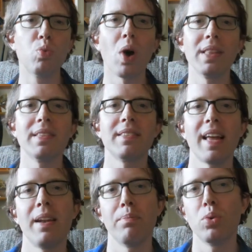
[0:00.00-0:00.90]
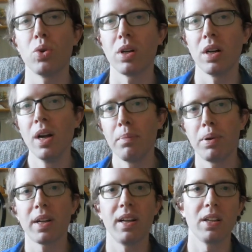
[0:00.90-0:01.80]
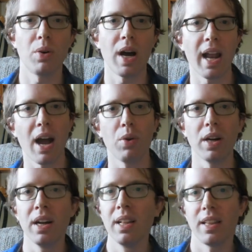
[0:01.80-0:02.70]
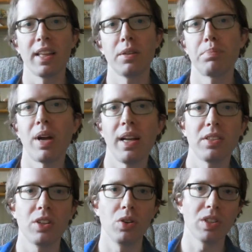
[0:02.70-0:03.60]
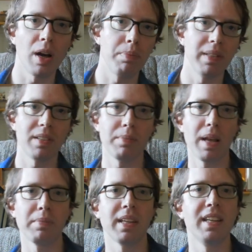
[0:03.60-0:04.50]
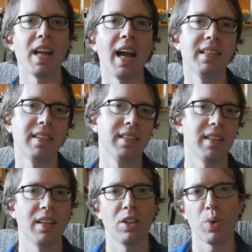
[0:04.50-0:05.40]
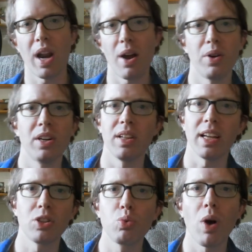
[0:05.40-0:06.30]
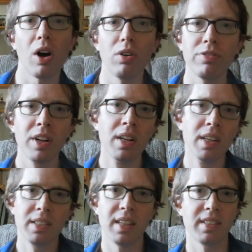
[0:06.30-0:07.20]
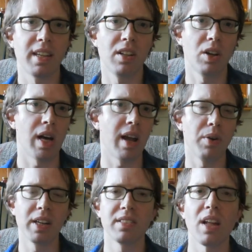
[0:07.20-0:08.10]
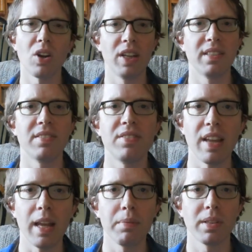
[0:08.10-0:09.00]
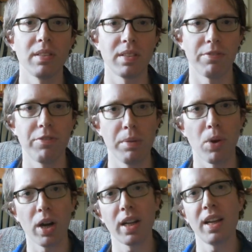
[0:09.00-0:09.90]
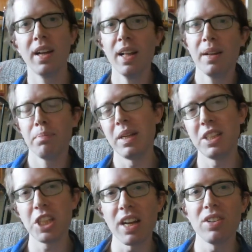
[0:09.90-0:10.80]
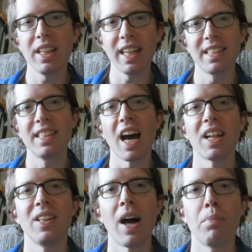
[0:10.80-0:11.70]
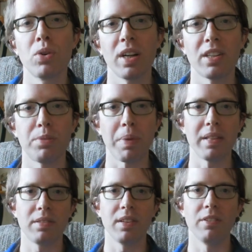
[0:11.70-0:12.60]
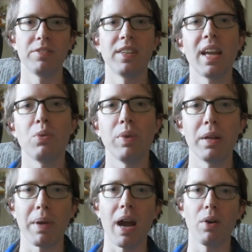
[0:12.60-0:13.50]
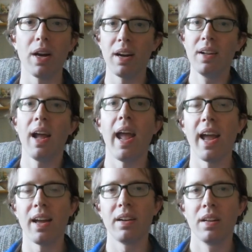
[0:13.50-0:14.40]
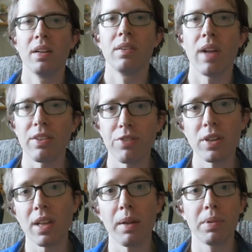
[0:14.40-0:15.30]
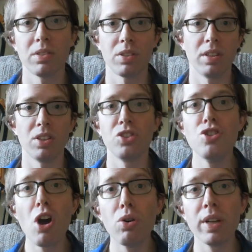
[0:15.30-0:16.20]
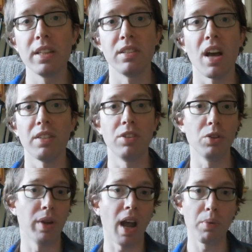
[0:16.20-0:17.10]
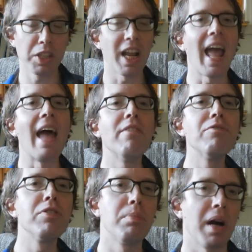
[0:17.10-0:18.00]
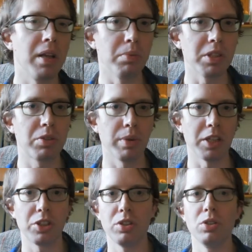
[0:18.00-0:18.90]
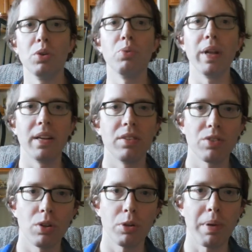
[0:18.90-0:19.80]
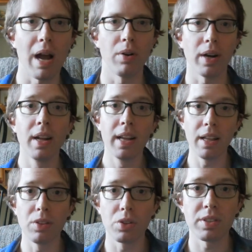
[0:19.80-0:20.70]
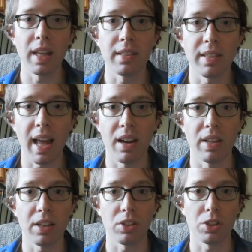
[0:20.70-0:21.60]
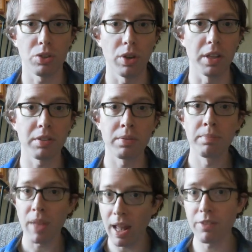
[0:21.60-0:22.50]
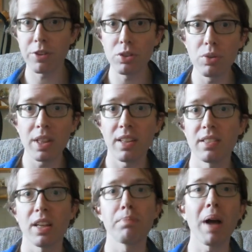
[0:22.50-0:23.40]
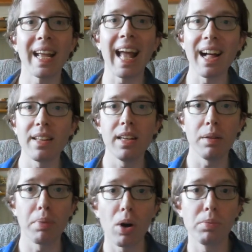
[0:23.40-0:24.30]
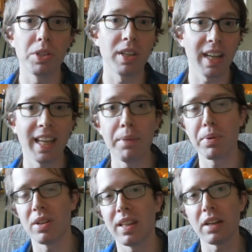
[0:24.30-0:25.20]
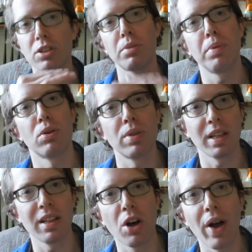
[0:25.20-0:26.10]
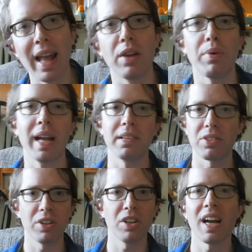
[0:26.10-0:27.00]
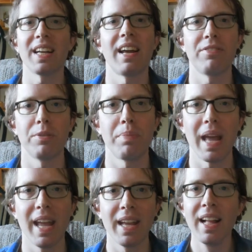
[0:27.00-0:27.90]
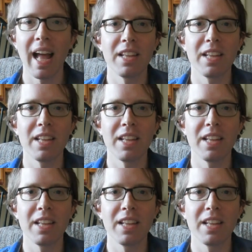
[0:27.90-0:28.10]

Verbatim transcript: one cent more per kilowatt hour. Like the price goes up. It's sometimes like nine cents a kilowatt hour, or like twelve cents a kilowatt hour. It's not always the same because it's a free market, but generally it's not a lot more expensive to get wind power. And as far as I'm concerned, there's no reason not to do it. I wish everybody would switch to wind and solar power in those states that had electric choice. And if you're doing things like buying L E D bulbs, you're going to keep your electric bill really low anyway, so you're not going to have to pay